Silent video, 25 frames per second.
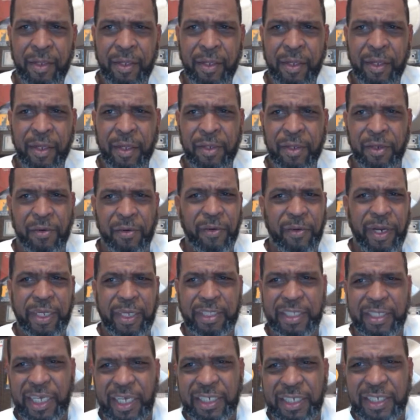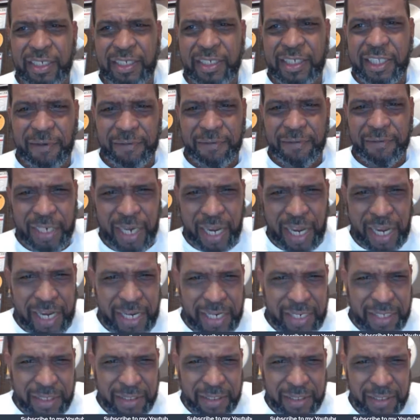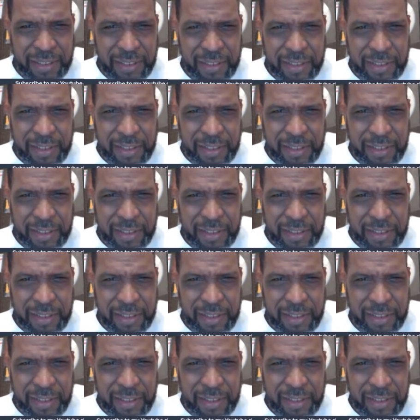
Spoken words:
You really think this stuff changed?